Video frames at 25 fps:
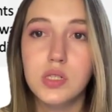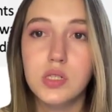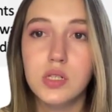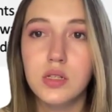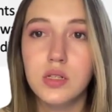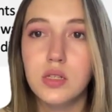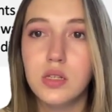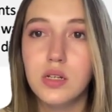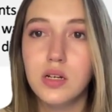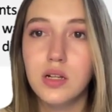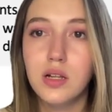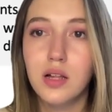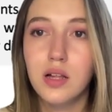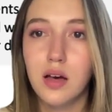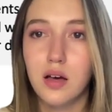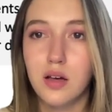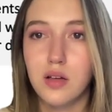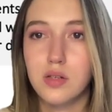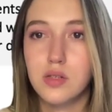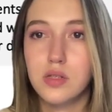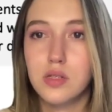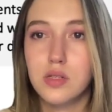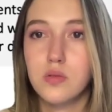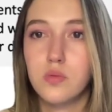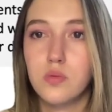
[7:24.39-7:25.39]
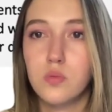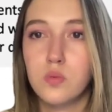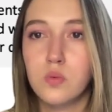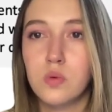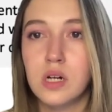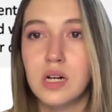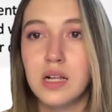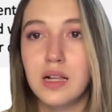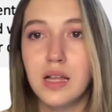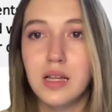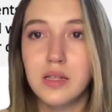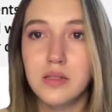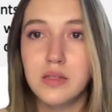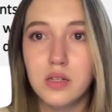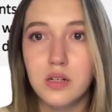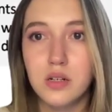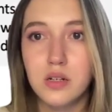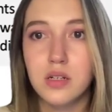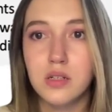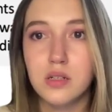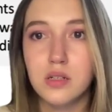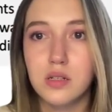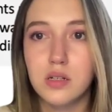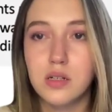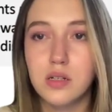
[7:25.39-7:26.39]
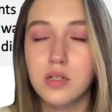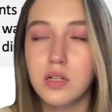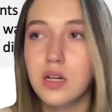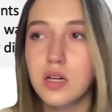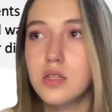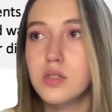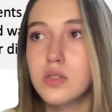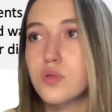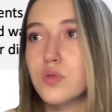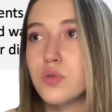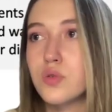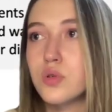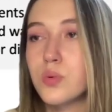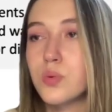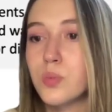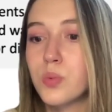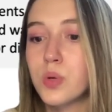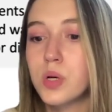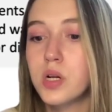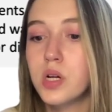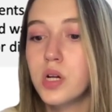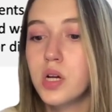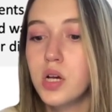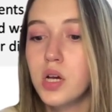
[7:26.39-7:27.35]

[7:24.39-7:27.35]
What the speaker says: in the class while entering the classroom,